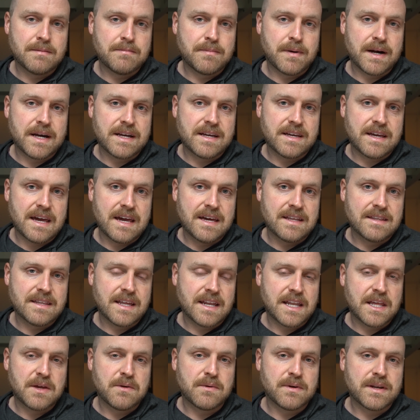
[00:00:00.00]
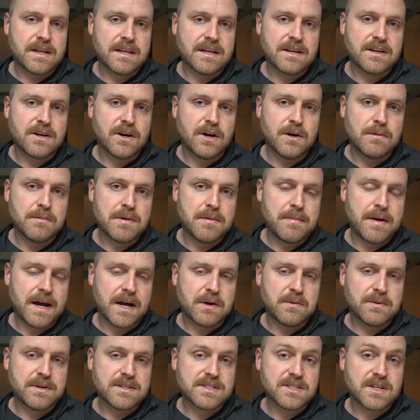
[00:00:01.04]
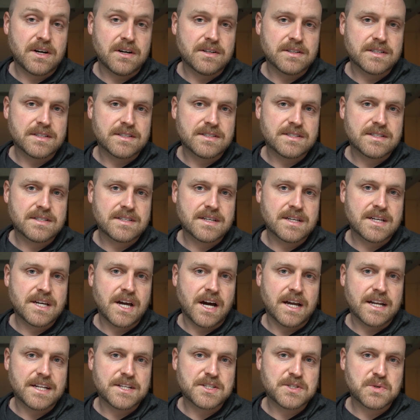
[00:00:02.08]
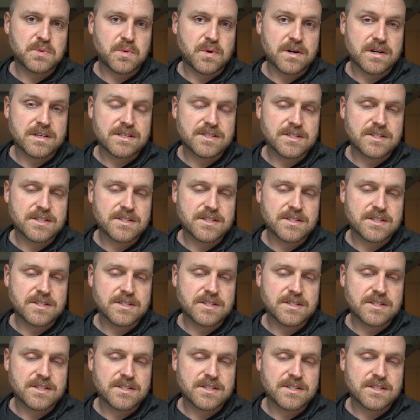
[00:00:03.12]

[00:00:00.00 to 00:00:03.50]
bike and that he would call me back when his colleagues got into work.